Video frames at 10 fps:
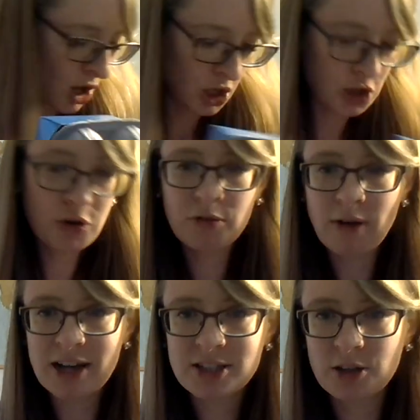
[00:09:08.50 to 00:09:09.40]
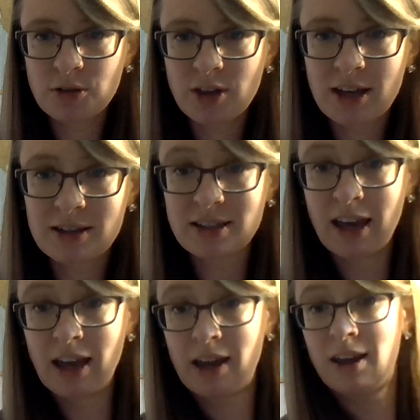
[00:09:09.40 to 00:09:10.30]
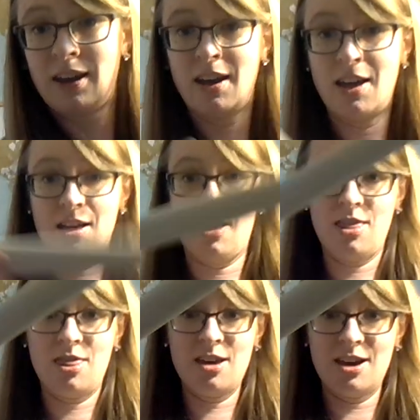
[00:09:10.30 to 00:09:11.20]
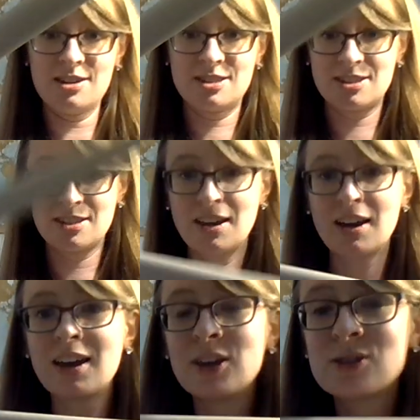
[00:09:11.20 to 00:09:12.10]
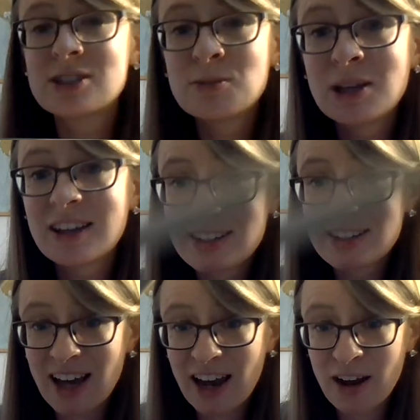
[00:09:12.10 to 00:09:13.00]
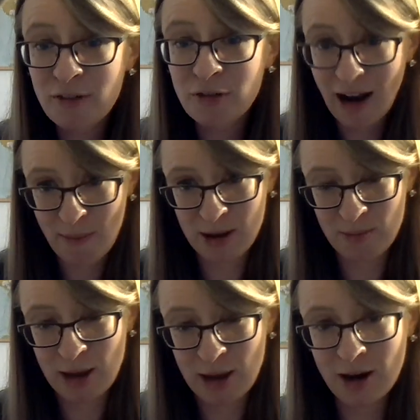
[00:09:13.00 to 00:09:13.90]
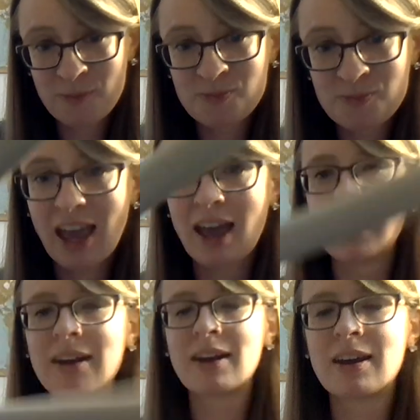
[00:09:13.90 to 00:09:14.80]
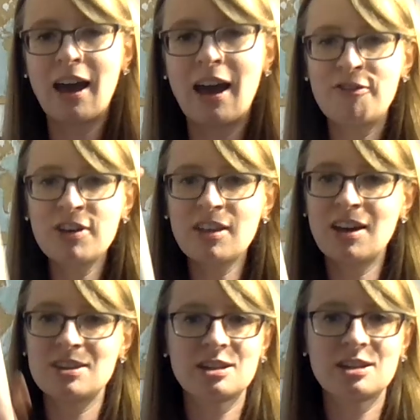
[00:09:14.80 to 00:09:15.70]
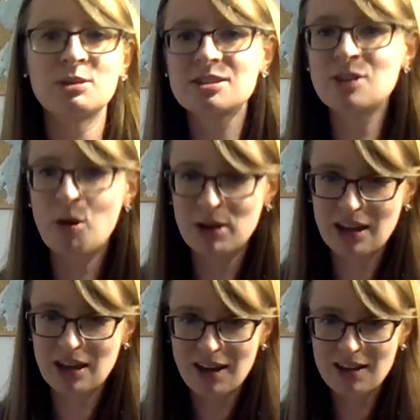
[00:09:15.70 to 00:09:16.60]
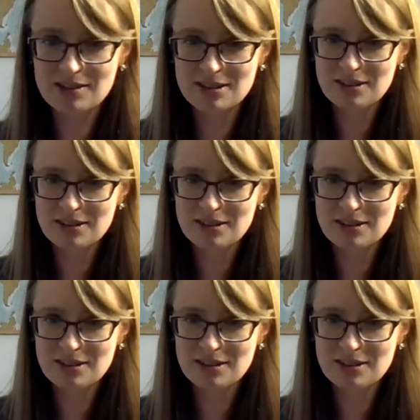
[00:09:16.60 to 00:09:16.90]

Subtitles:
You could rescue things like this used to be the inside of wrapping paper, and I feel like this could be so many things.